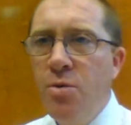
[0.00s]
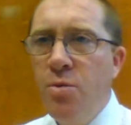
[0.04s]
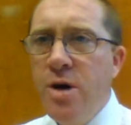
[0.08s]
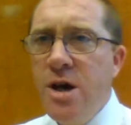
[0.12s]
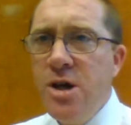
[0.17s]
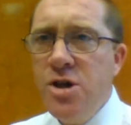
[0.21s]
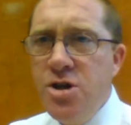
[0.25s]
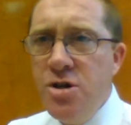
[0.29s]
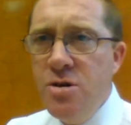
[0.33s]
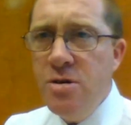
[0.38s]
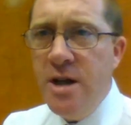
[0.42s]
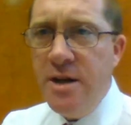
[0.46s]

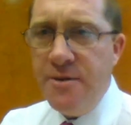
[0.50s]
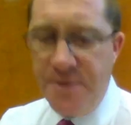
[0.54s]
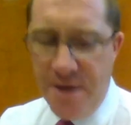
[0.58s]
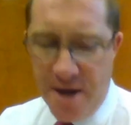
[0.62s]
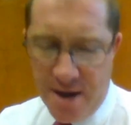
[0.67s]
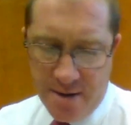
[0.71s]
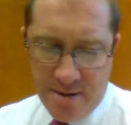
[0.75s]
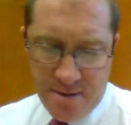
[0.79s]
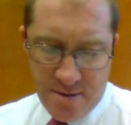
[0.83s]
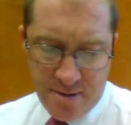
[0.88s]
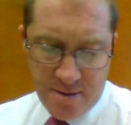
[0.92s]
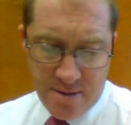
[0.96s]
Where do you live
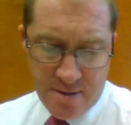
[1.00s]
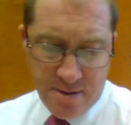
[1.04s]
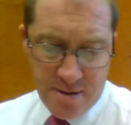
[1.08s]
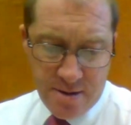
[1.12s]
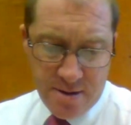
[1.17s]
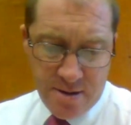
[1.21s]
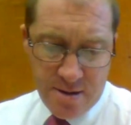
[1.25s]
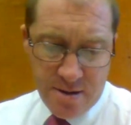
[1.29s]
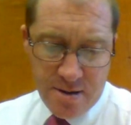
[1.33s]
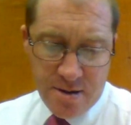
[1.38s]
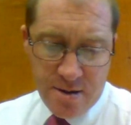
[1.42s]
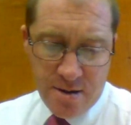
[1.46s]
then?
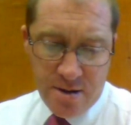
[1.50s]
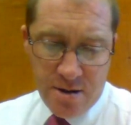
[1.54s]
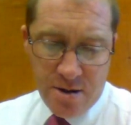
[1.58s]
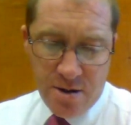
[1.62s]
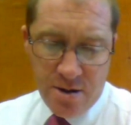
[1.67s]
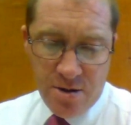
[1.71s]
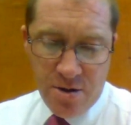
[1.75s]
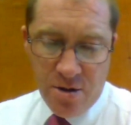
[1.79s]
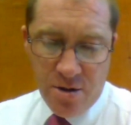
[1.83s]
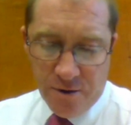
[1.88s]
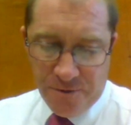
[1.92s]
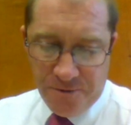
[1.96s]

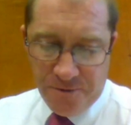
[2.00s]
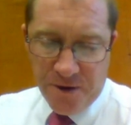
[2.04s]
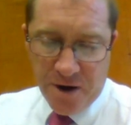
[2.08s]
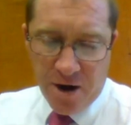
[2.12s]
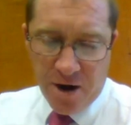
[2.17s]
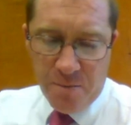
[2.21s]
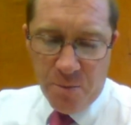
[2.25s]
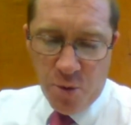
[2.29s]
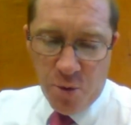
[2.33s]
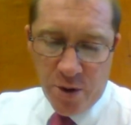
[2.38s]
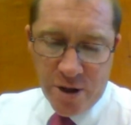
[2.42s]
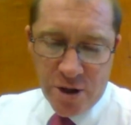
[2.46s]
Not
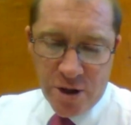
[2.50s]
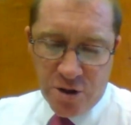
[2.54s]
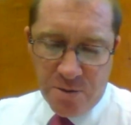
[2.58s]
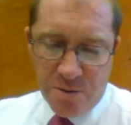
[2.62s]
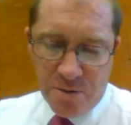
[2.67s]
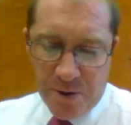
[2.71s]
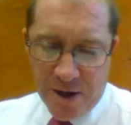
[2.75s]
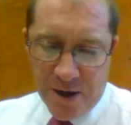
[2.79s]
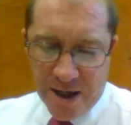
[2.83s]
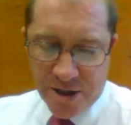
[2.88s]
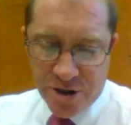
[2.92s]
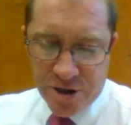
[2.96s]
far,
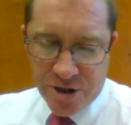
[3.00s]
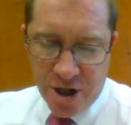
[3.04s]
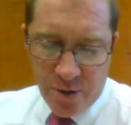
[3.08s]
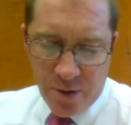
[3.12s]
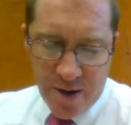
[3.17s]
Mornington Place.